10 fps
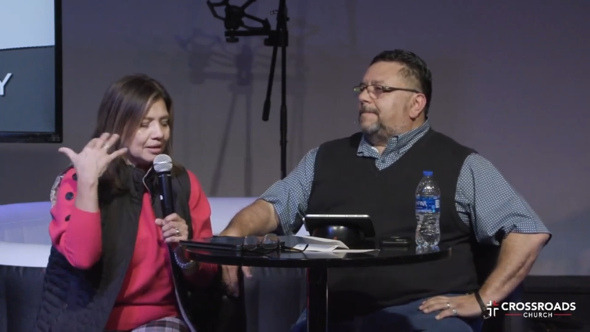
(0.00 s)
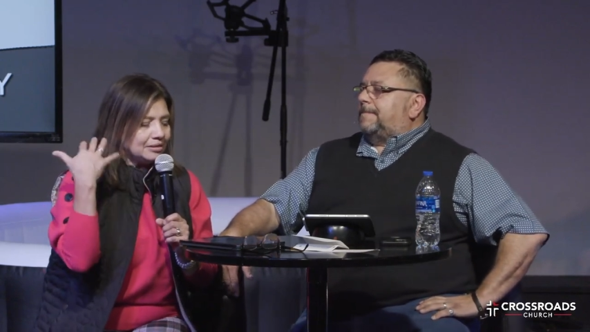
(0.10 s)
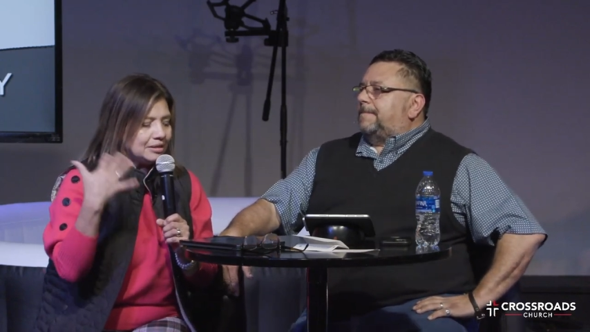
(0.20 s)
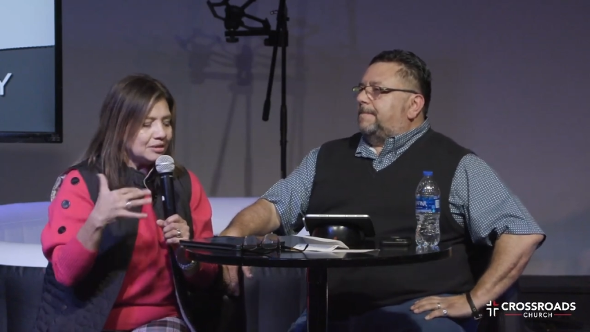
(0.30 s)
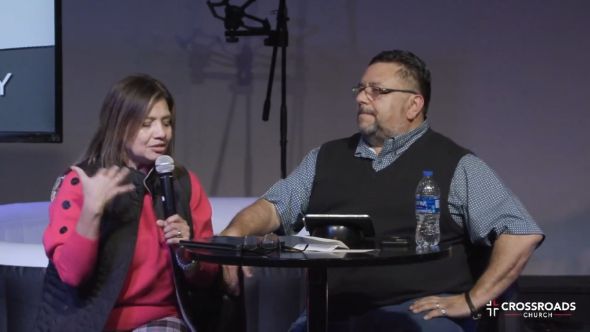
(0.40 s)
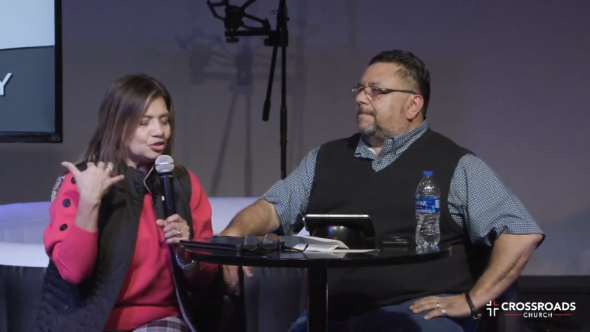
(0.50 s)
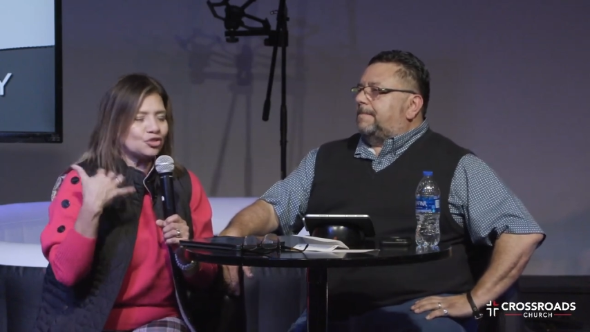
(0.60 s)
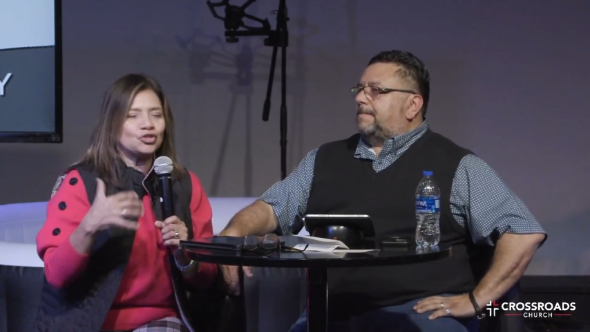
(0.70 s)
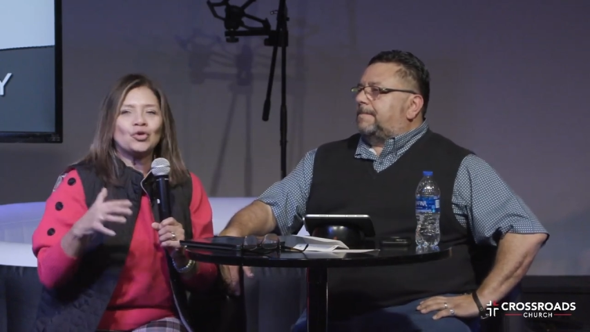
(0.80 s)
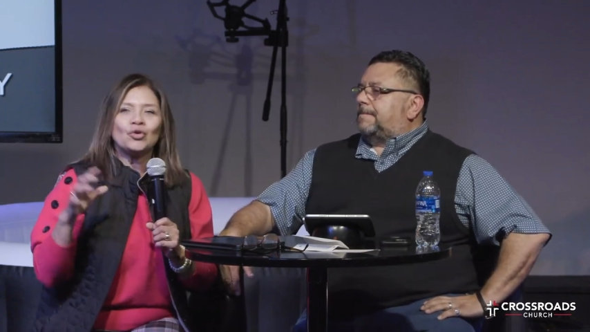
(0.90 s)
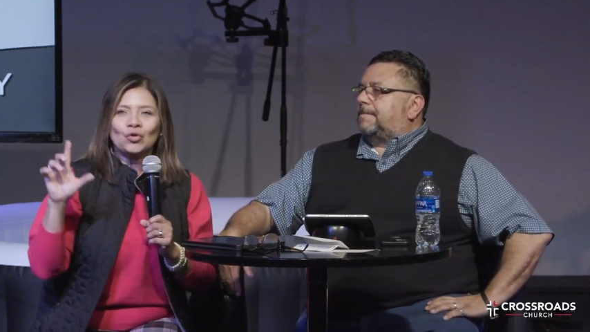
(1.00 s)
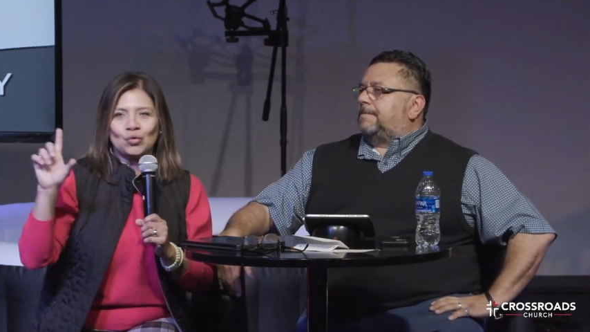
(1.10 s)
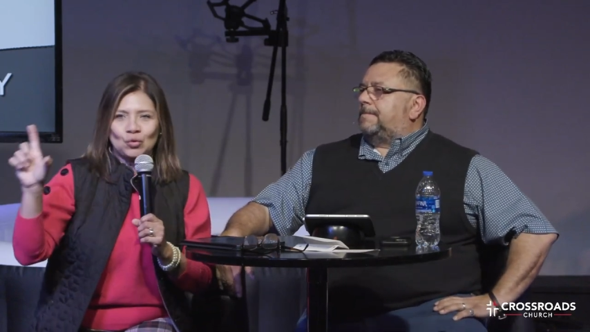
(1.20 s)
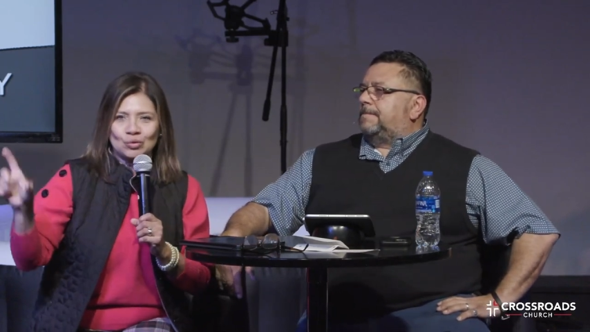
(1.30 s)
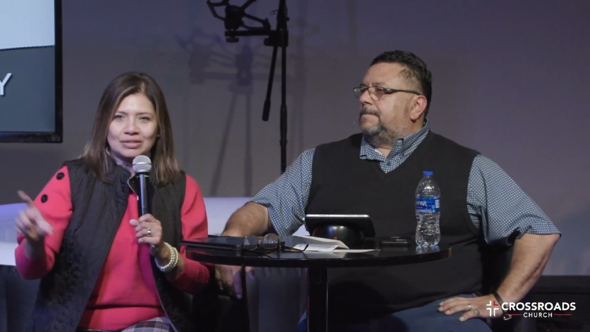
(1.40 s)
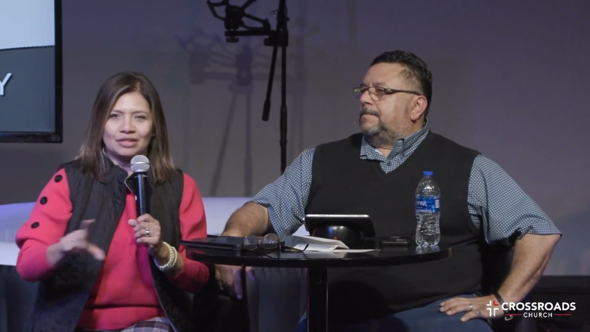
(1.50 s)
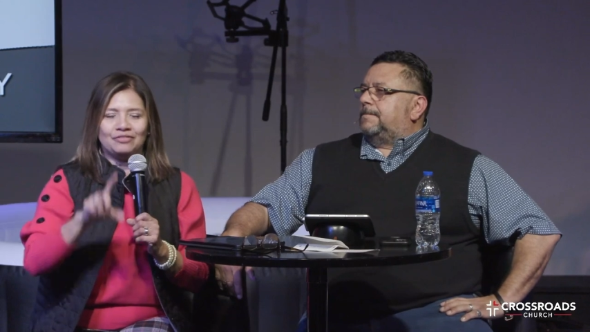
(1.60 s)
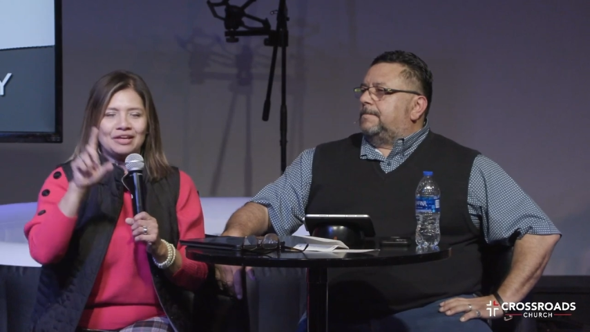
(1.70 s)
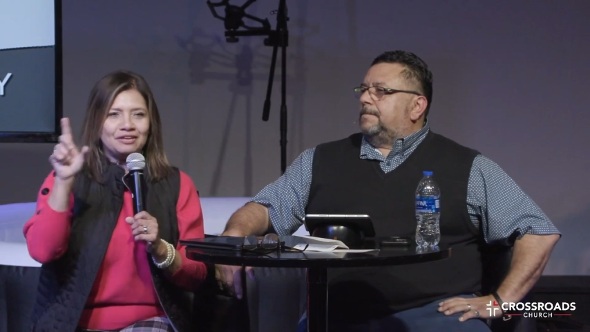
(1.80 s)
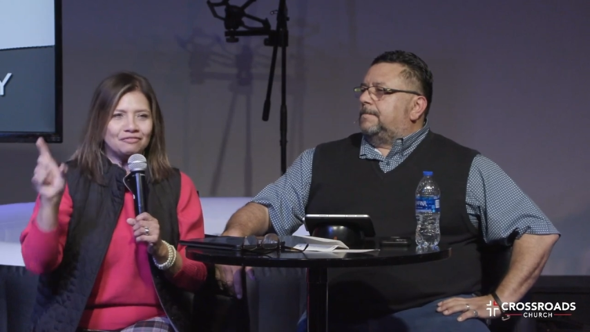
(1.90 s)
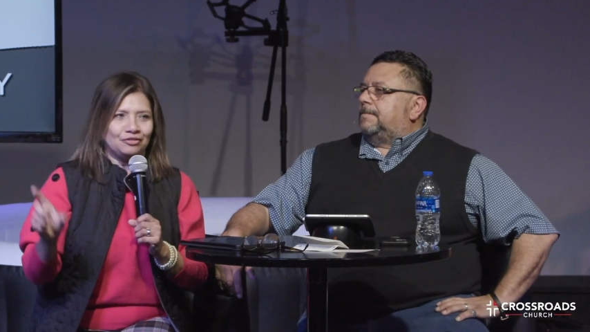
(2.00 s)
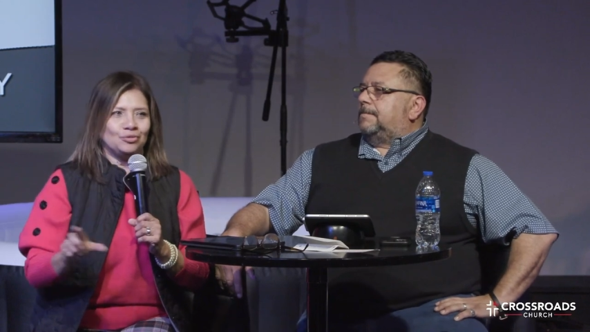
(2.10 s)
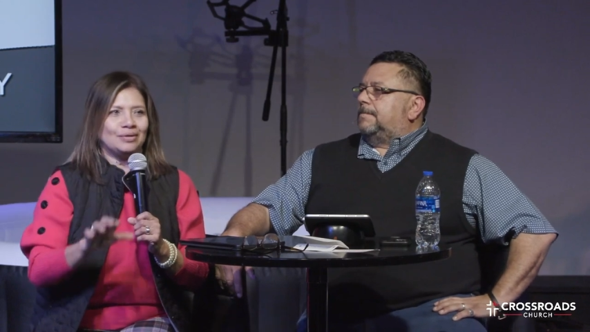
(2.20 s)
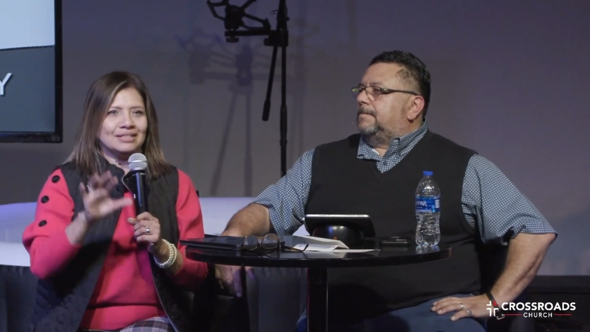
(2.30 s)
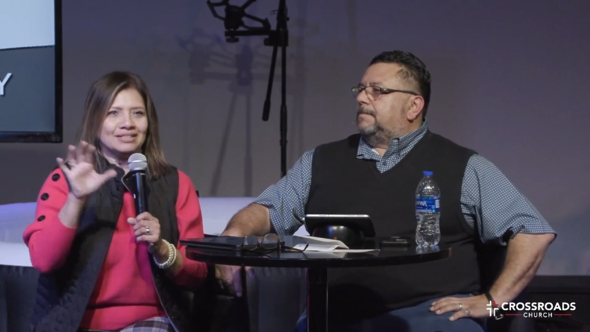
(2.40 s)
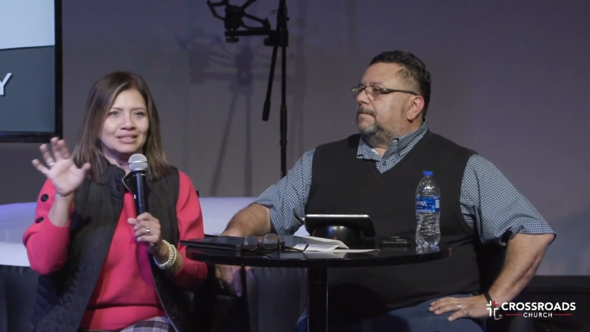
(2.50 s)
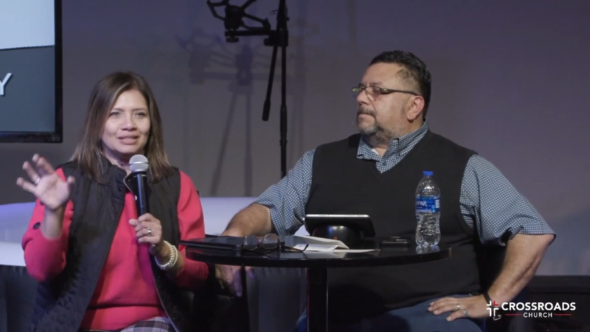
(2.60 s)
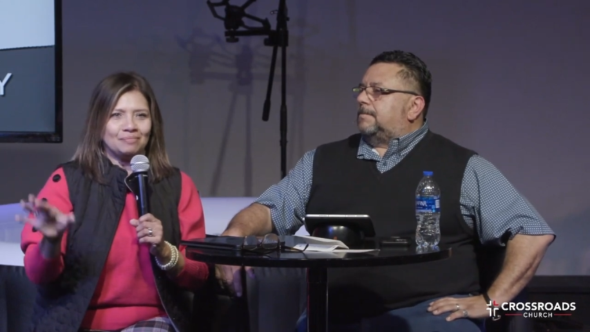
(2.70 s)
Speaker 1: these circles of influence